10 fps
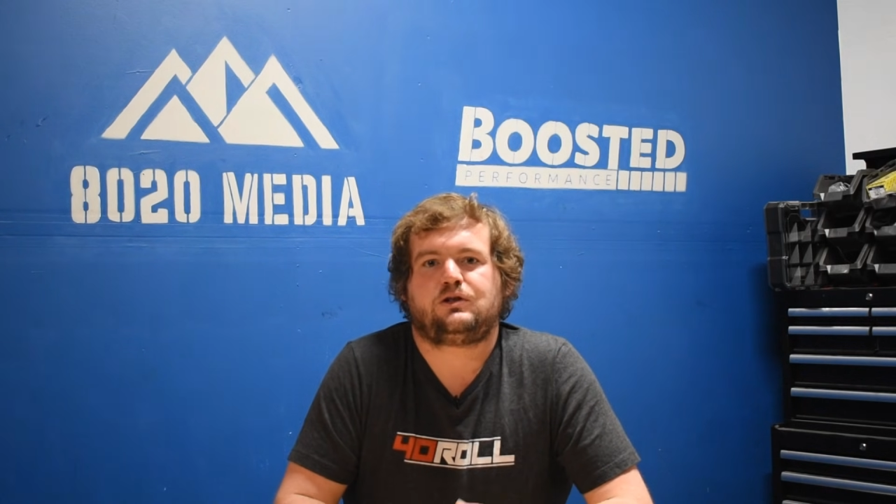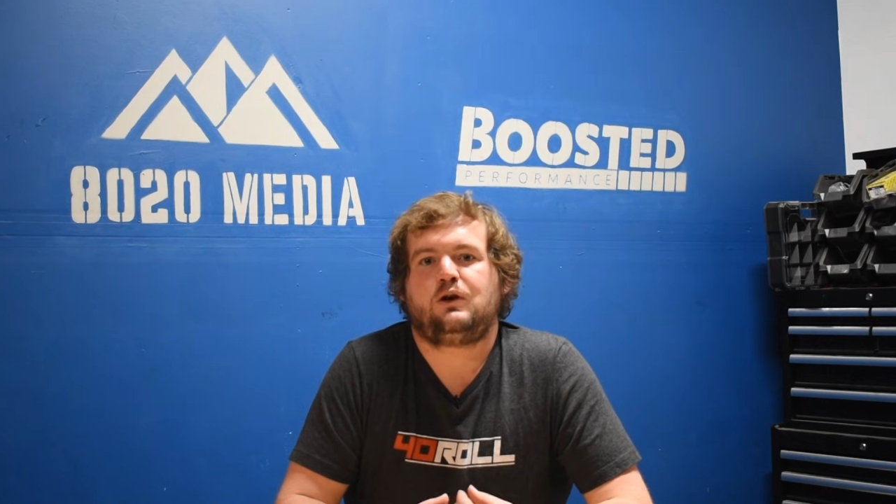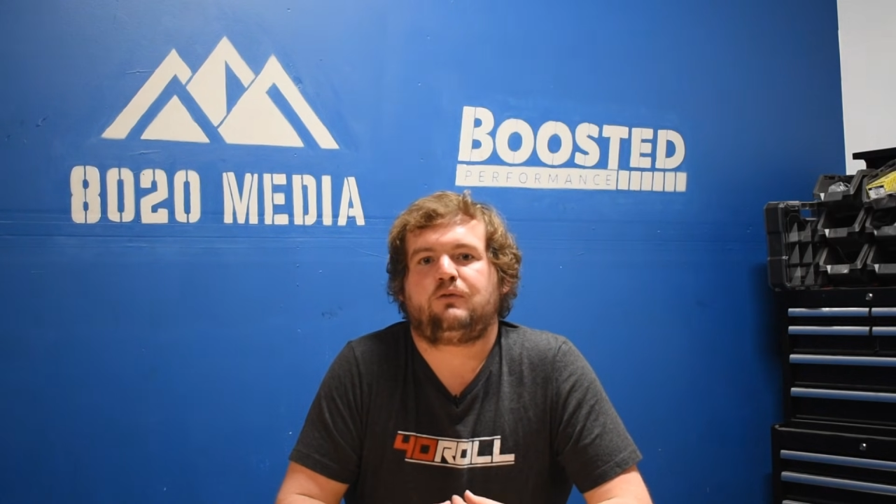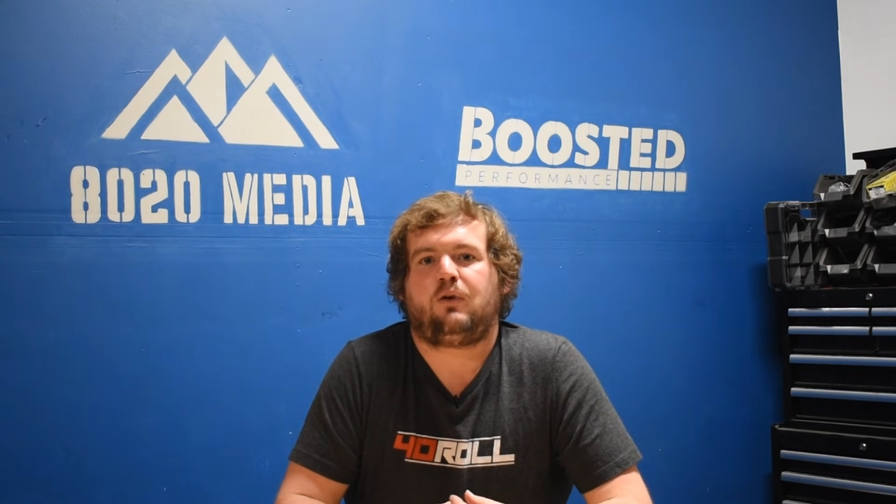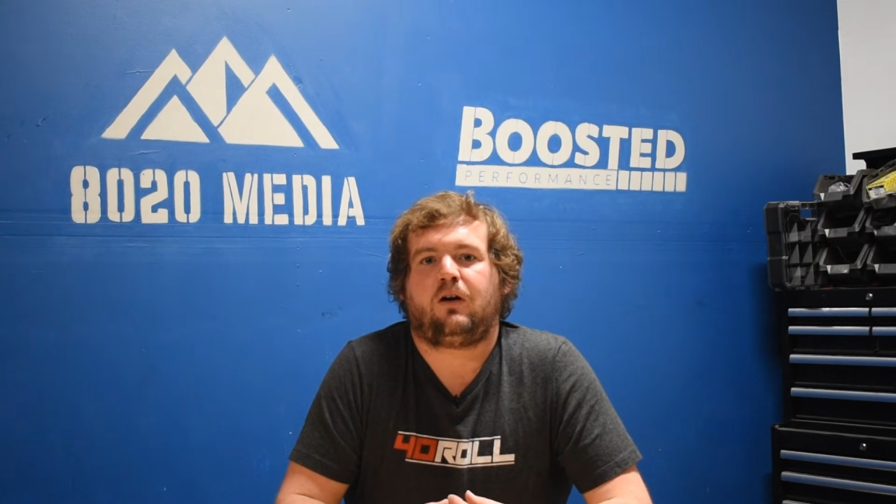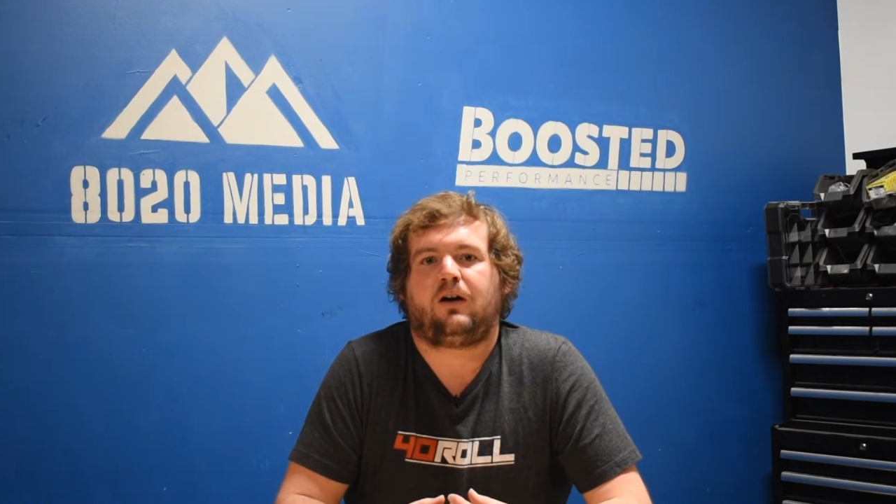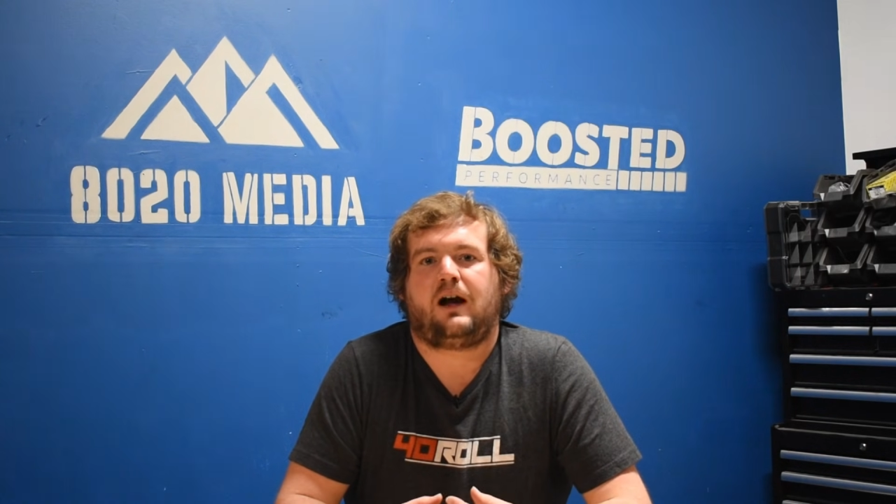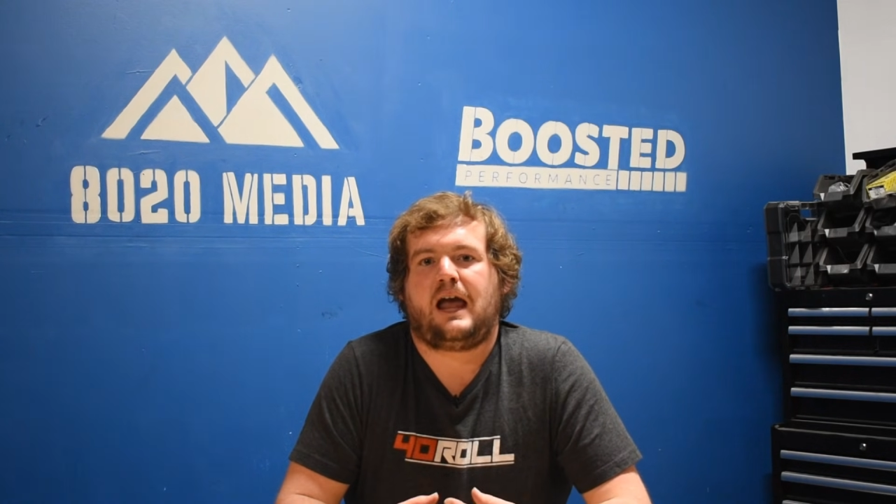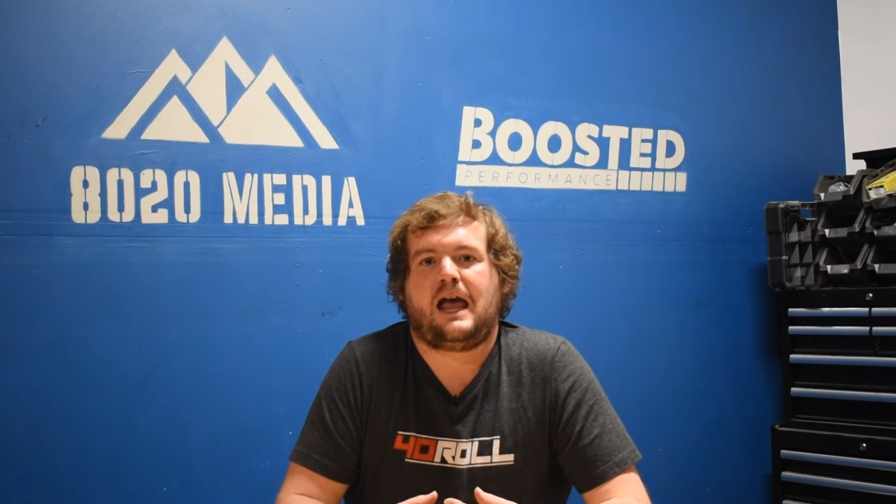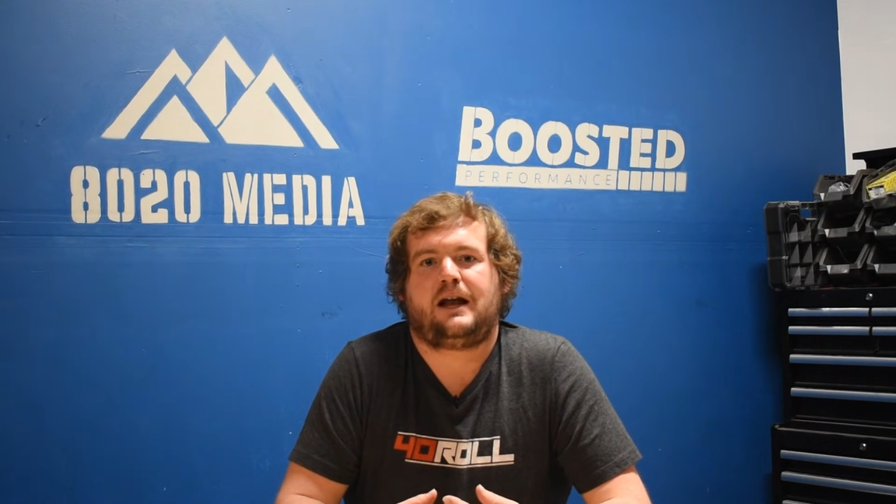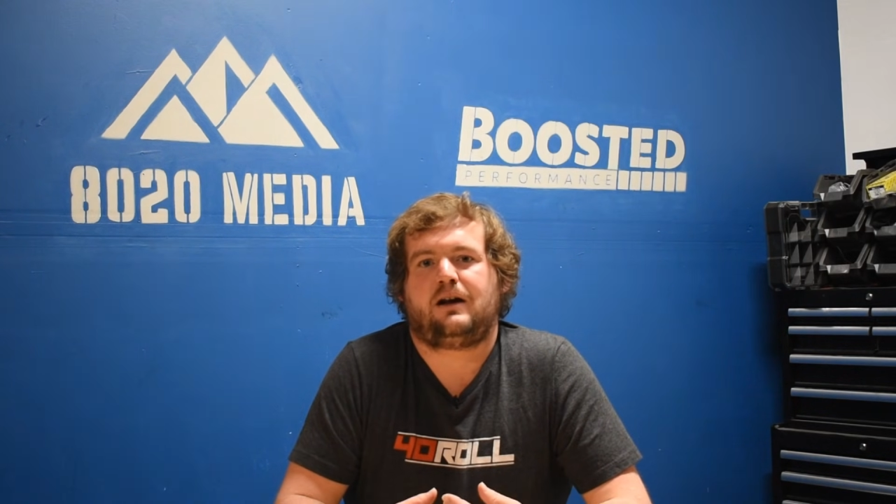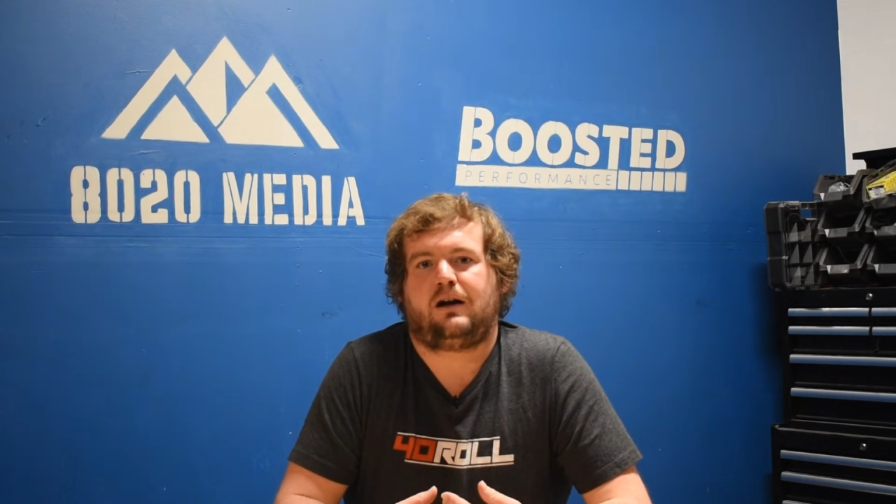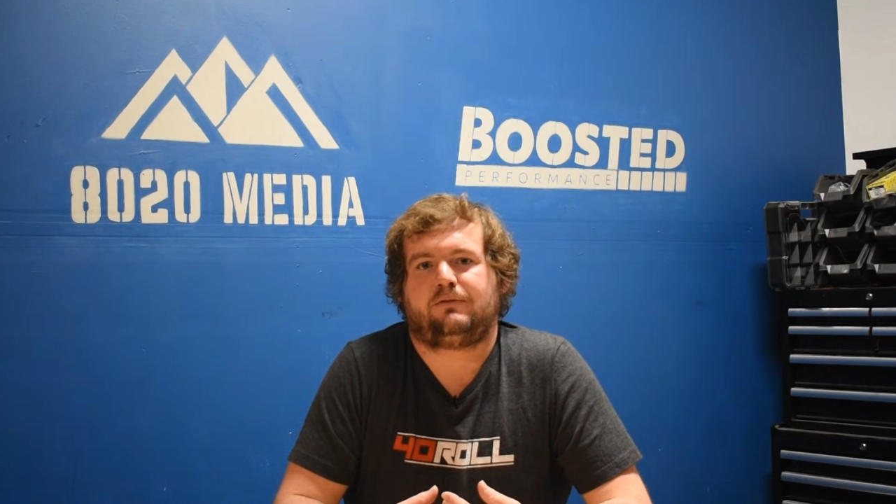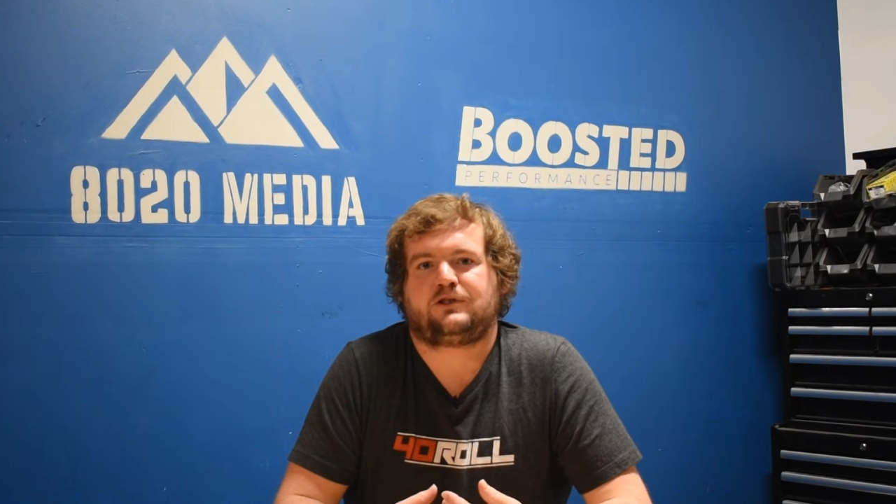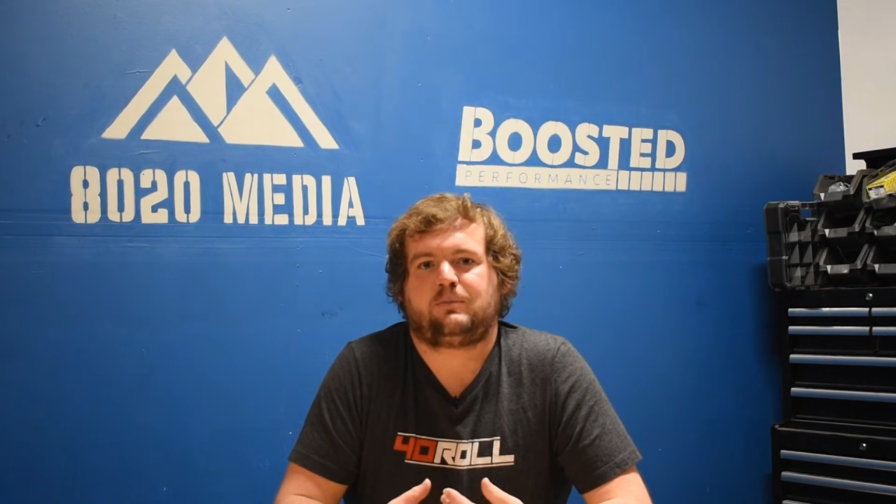too far ahead
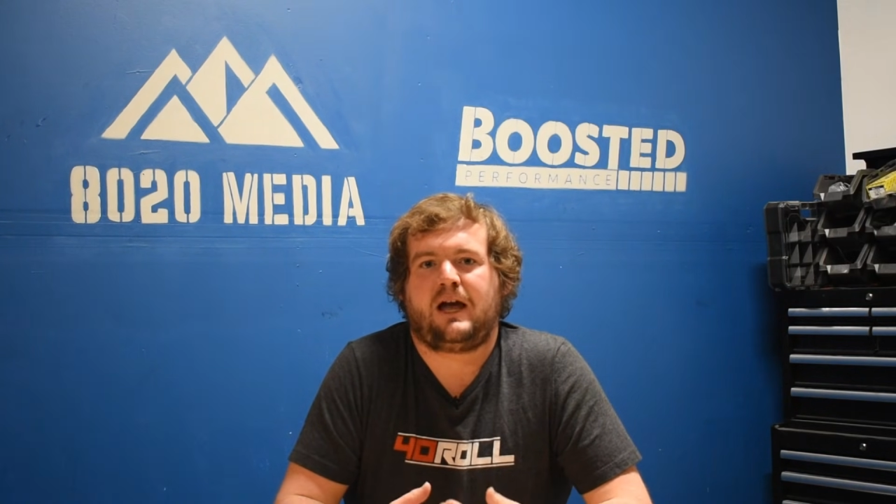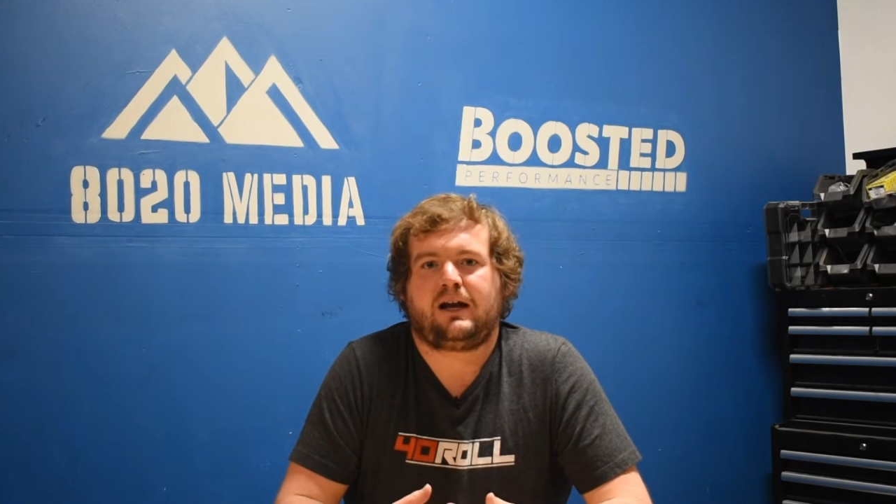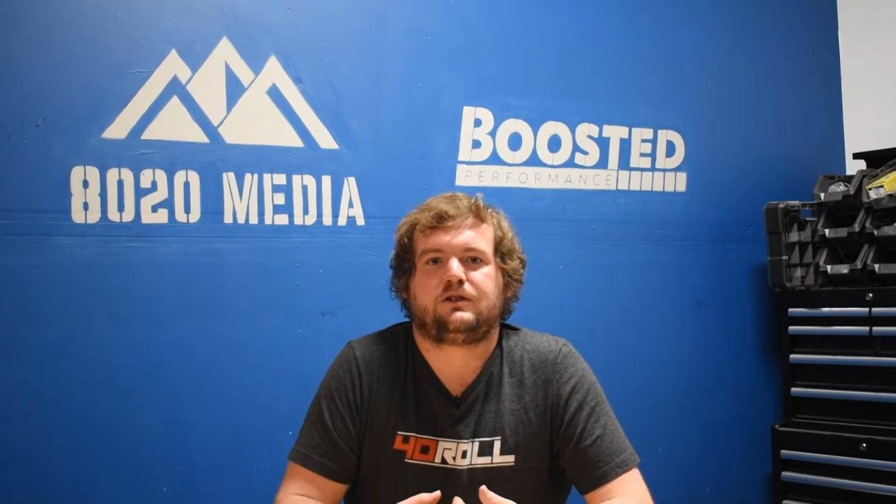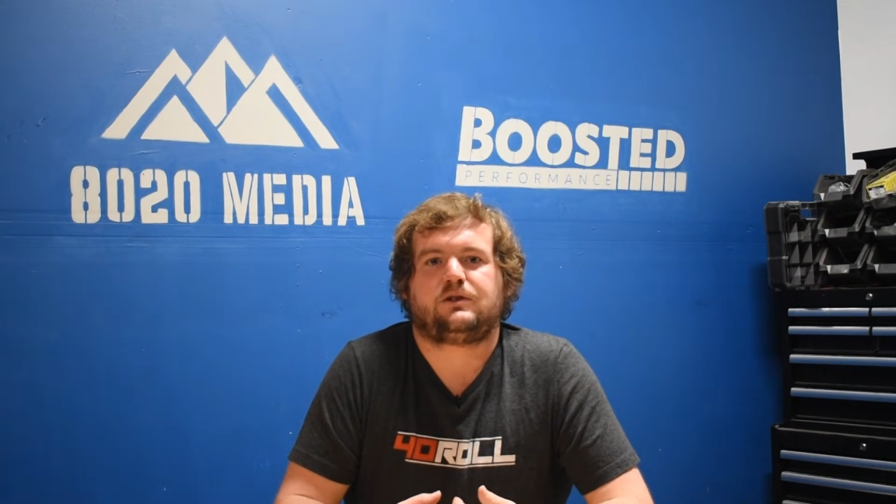of spec.